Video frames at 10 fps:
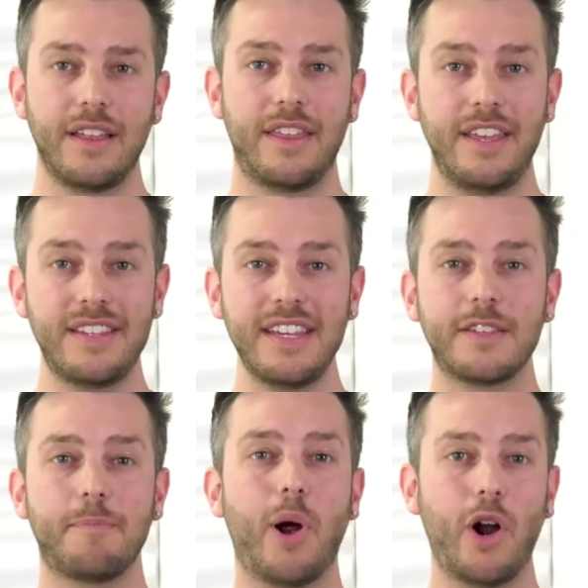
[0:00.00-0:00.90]
This is
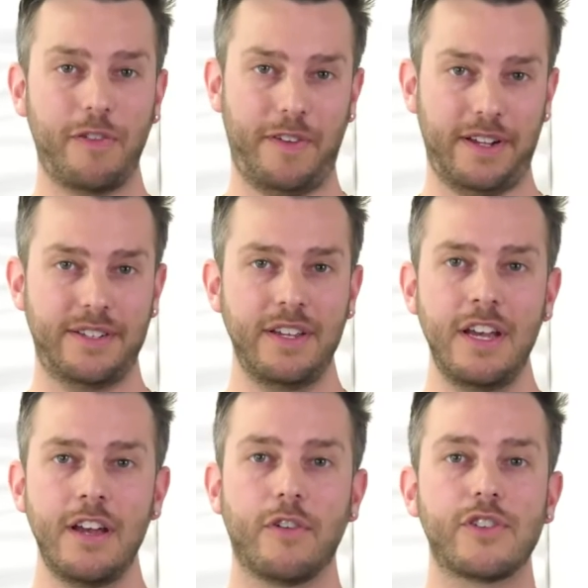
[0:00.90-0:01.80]
perfect
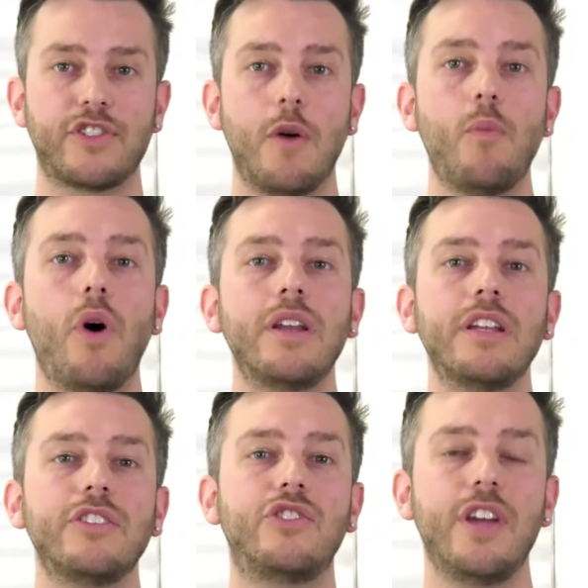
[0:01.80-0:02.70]
for someone
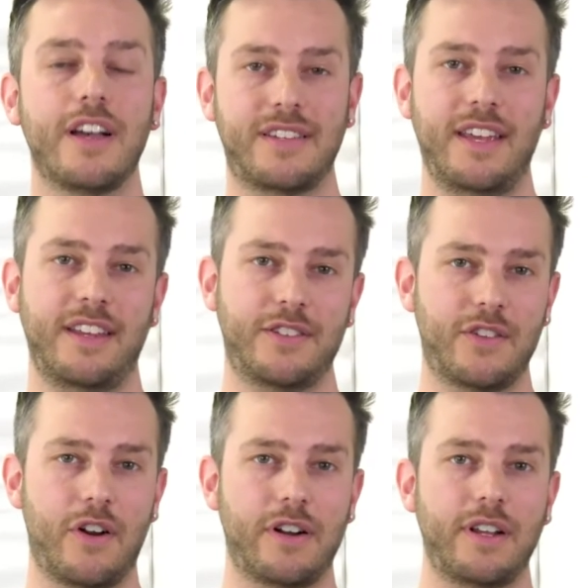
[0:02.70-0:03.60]
just getting
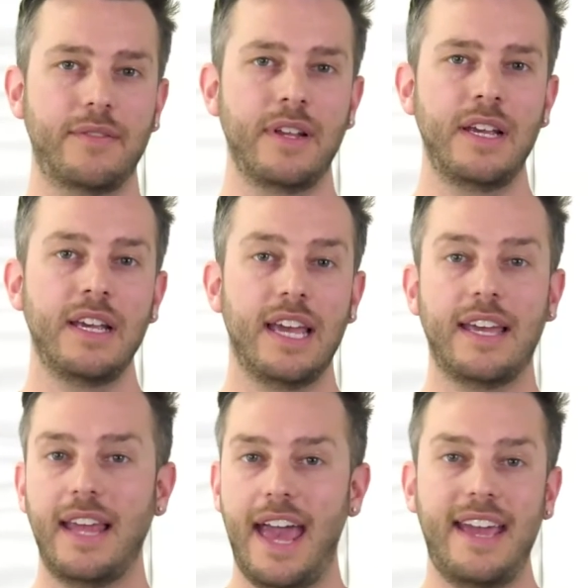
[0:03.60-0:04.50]
started.
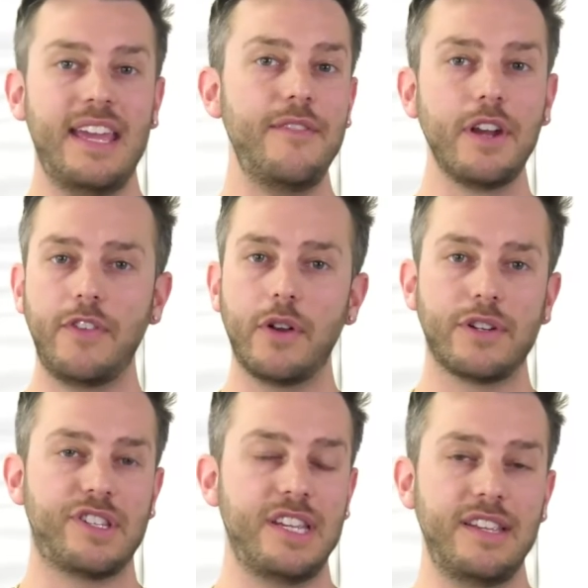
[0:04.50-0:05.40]
And hey, even if
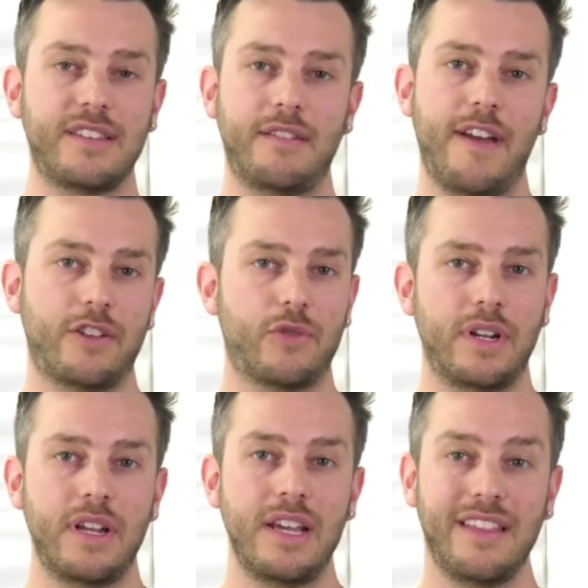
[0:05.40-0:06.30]
you're a seasoned
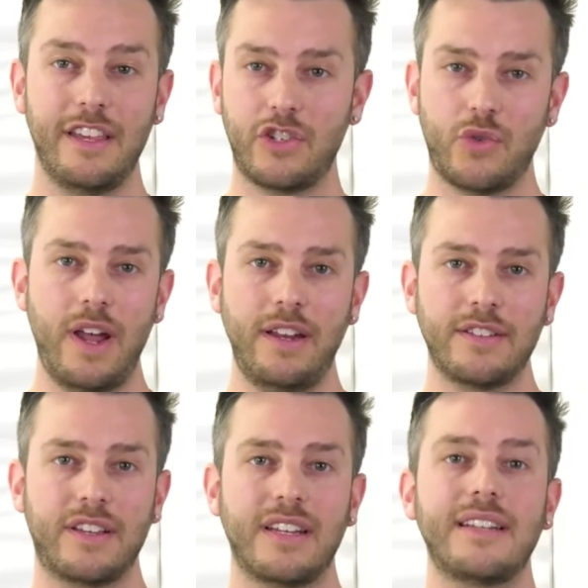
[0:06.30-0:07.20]
veteran, this
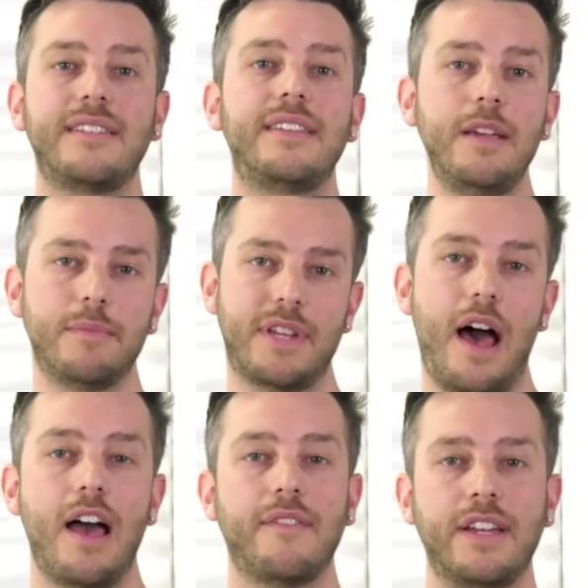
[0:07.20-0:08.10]
training is gonna deep
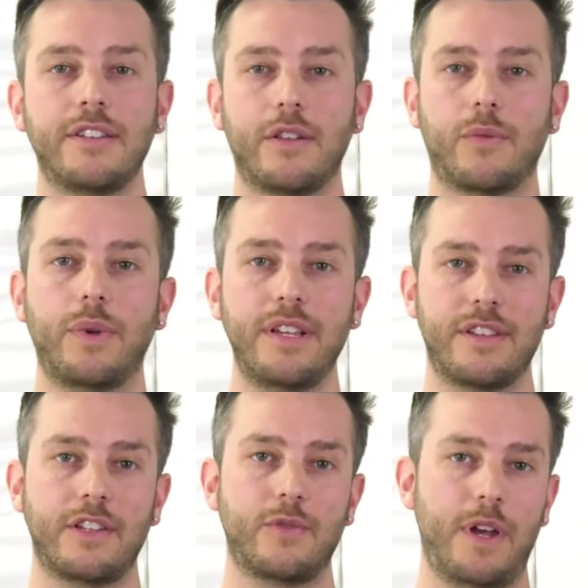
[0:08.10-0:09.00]
dive into the
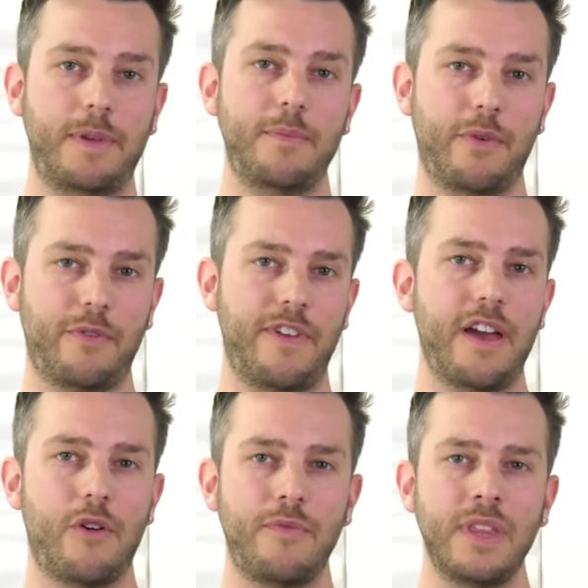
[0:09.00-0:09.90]
reasons why people fail.